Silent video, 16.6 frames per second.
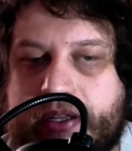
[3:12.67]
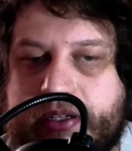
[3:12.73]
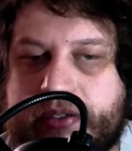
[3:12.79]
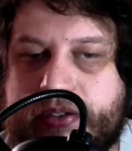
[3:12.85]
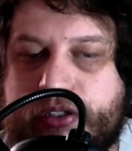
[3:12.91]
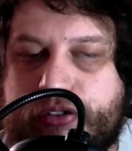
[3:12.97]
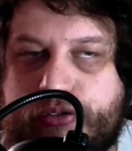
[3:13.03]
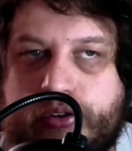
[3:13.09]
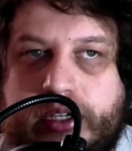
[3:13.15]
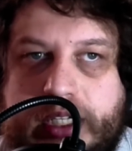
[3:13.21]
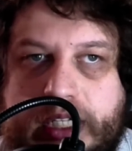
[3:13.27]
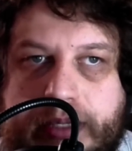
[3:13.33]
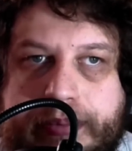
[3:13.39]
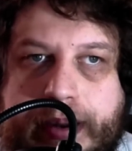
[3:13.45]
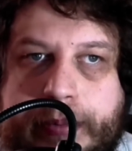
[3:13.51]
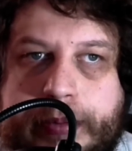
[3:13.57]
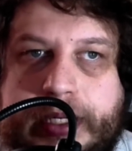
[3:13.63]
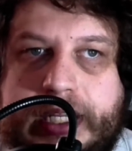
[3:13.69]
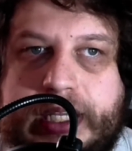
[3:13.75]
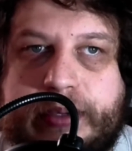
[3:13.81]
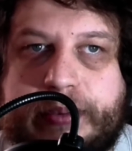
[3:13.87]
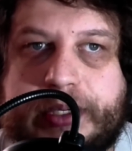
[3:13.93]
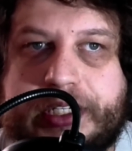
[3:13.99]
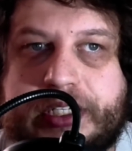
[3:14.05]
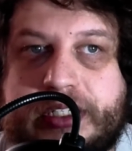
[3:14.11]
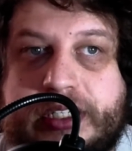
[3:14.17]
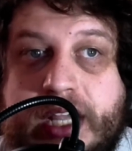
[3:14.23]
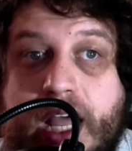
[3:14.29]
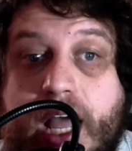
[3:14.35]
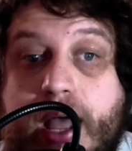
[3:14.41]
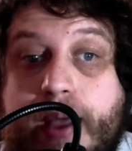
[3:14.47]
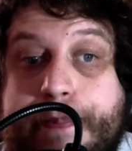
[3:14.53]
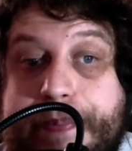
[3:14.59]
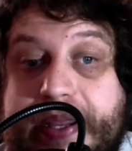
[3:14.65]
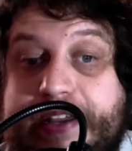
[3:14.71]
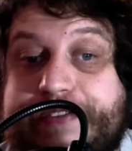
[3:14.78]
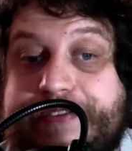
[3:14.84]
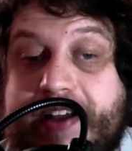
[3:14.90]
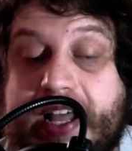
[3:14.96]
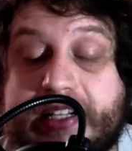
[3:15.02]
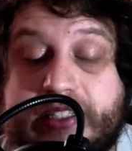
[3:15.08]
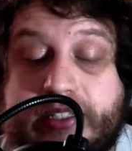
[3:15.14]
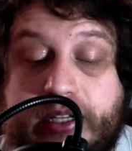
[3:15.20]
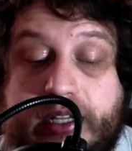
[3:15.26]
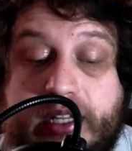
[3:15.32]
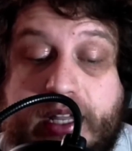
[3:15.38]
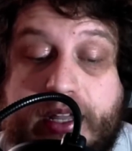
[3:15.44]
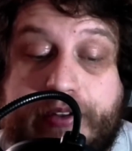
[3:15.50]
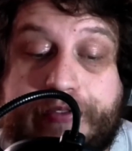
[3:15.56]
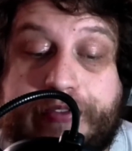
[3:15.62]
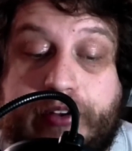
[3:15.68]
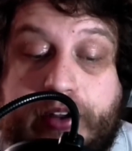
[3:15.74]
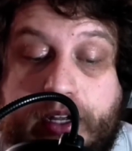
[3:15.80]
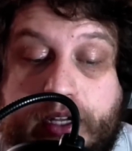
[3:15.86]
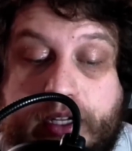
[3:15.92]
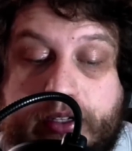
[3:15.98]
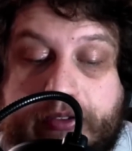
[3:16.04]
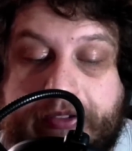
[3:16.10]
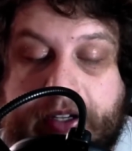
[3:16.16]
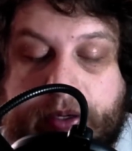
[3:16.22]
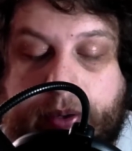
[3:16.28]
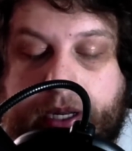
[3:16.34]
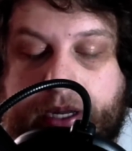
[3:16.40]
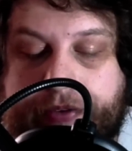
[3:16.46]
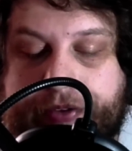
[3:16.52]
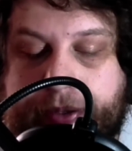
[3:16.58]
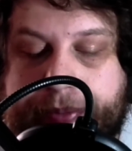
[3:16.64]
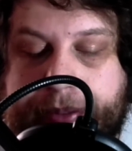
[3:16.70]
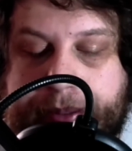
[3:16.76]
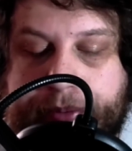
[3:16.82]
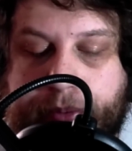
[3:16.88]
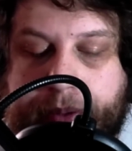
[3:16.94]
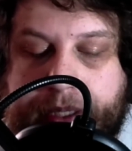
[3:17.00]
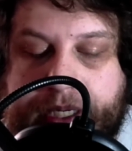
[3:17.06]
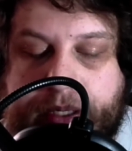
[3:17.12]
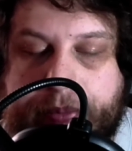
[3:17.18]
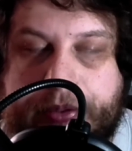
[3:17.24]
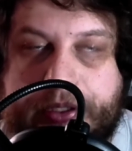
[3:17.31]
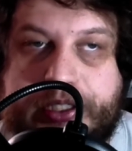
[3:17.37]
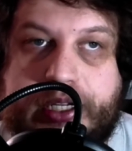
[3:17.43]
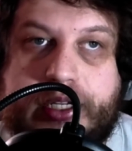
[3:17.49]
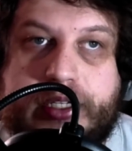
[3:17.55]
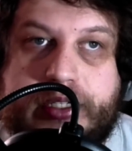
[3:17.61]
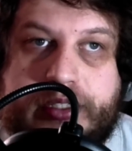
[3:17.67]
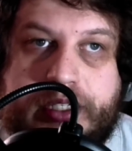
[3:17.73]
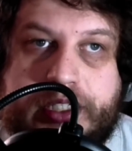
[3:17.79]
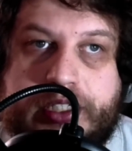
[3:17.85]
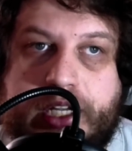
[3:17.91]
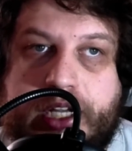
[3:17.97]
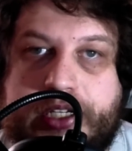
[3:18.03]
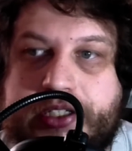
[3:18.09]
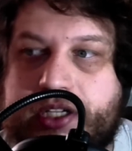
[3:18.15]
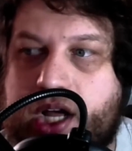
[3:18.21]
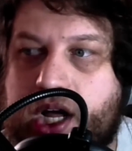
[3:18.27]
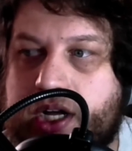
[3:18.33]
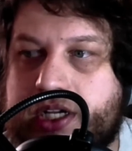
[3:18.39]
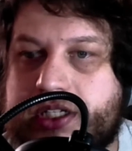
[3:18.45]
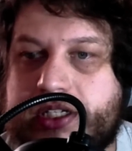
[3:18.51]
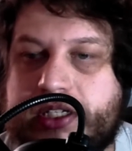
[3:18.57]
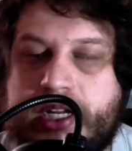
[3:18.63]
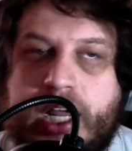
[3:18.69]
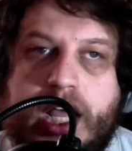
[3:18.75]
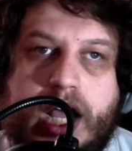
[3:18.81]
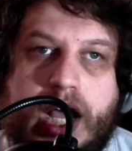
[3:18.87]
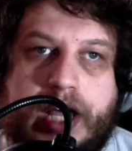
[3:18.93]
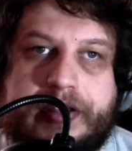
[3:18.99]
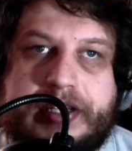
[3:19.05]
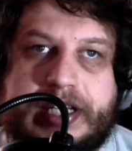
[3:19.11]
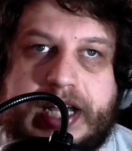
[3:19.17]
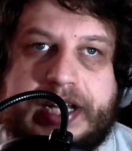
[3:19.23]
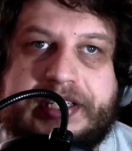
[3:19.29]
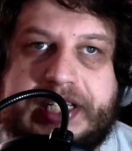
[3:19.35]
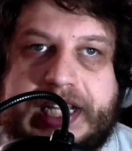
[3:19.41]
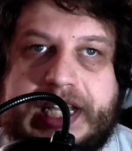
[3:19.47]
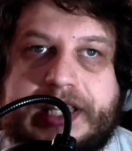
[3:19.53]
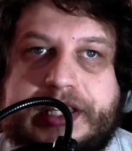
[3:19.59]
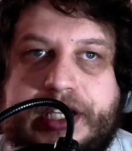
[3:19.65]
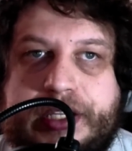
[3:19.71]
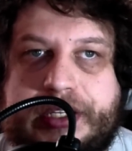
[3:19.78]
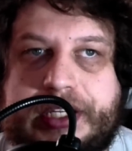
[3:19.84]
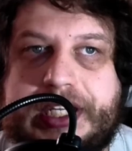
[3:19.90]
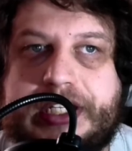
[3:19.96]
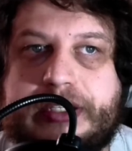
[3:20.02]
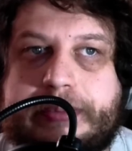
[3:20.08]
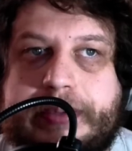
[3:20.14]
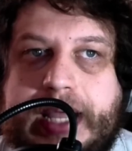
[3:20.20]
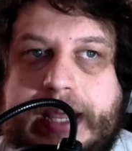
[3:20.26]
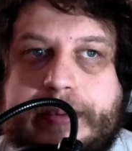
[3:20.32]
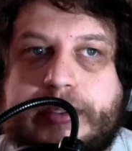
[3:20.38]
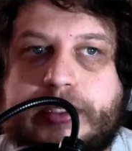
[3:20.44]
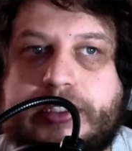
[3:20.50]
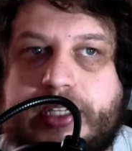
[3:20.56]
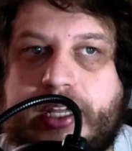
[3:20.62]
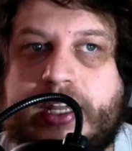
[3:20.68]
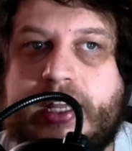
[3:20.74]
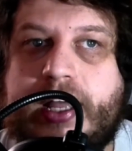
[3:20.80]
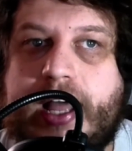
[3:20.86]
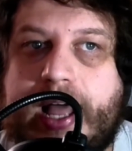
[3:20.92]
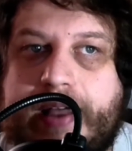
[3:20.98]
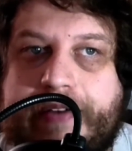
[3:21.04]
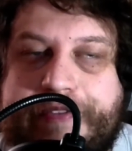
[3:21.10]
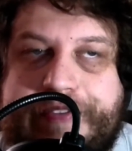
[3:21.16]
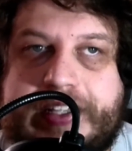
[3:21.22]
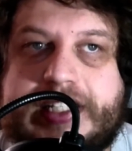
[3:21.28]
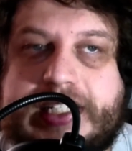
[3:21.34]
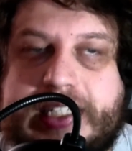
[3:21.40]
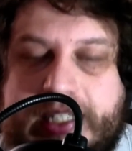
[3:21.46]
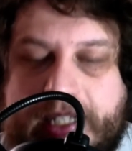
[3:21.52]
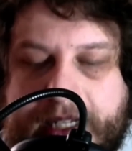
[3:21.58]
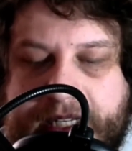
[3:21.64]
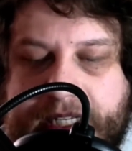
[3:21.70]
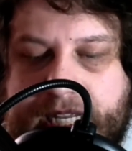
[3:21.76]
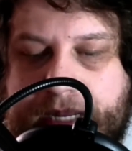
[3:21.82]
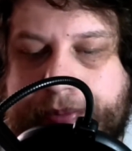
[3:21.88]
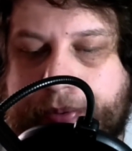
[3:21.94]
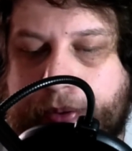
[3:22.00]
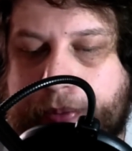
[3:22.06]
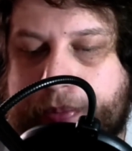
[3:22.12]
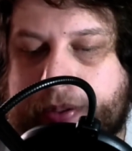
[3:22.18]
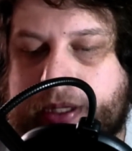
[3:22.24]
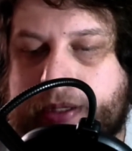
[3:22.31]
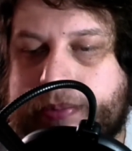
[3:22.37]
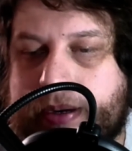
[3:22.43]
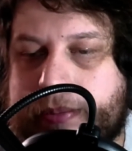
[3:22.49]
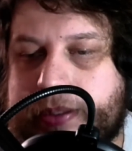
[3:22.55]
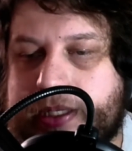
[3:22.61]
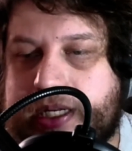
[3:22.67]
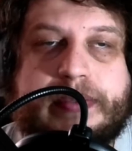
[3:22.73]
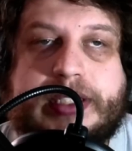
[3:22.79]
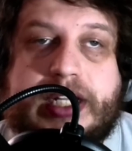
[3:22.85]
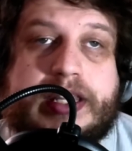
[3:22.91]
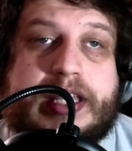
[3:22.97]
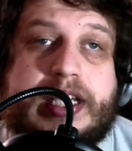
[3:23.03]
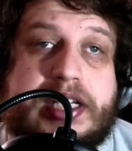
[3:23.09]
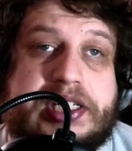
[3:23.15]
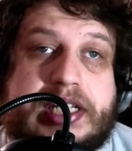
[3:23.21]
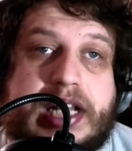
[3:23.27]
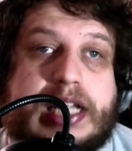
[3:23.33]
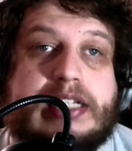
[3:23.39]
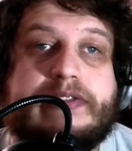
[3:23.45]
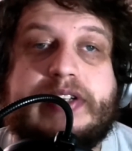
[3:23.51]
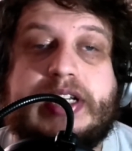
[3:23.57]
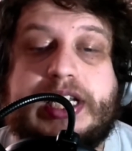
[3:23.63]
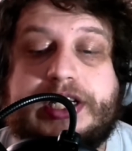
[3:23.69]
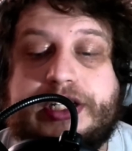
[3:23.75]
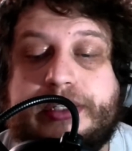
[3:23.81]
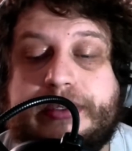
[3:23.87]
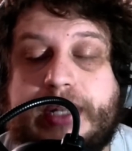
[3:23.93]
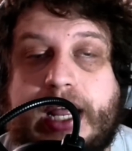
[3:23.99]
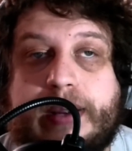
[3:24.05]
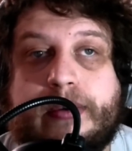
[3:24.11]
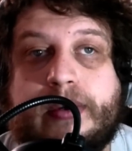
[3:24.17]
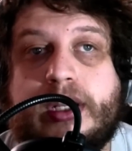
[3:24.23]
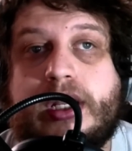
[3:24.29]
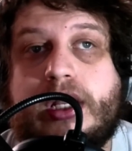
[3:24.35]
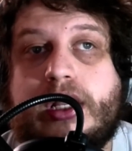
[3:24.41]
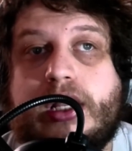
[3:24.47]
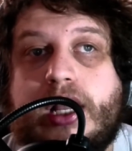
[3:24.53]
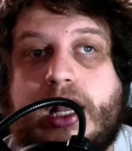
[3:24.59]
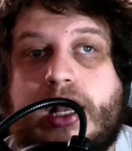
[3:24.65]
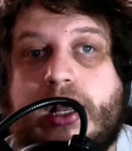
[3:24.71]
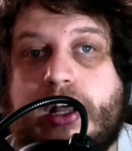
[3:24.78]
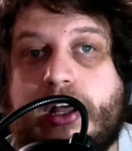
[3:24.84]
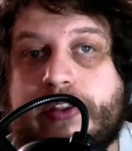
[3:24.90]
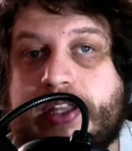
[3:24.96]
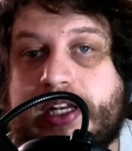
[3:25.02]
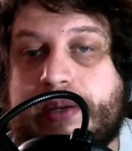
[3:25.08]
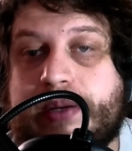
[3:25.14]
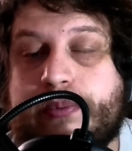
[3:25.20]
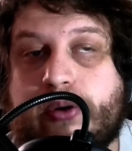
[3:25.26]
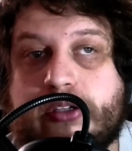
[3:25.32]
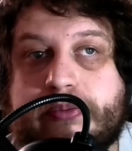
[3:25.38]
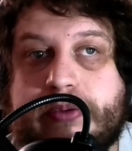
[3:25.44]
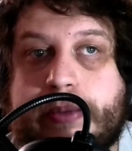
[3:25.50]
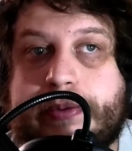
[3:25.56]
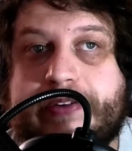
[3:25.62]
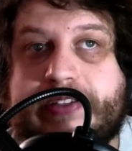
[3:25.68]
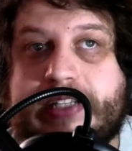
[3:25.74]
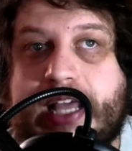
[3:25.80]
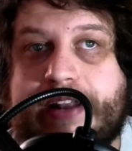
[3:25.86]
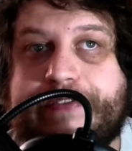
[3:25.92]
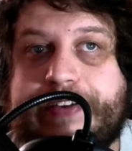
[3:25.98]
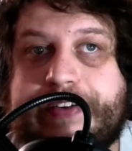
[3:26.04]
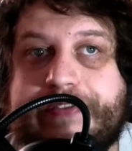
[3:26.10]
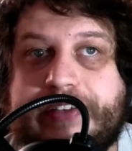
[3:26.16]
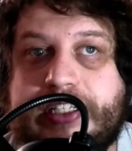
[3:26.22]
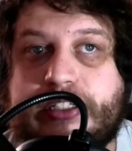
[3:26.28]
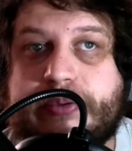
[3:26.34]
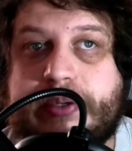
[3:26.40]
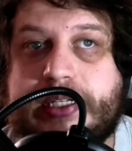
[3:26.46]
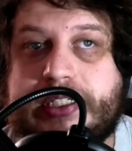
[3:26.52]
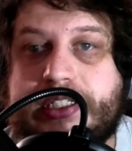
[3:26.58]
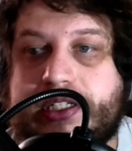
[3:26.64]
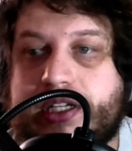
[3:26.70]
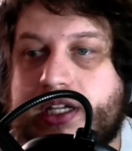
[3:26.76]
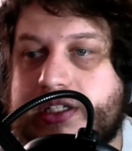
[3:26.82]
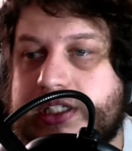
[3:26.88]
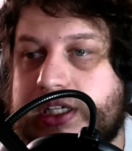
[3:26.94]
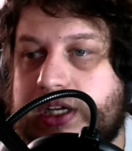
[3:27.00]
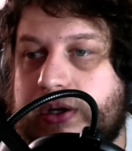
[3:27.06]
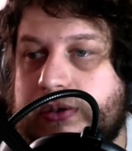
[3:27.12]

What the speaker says: struggle in the Premier League, which is a big factor for quite a few people when it comes to certain targets, and this idea that you need to be able to physically keep up with the Premier League, which I think is less of an issue now than it was maybe 10, 15, 20 years ago.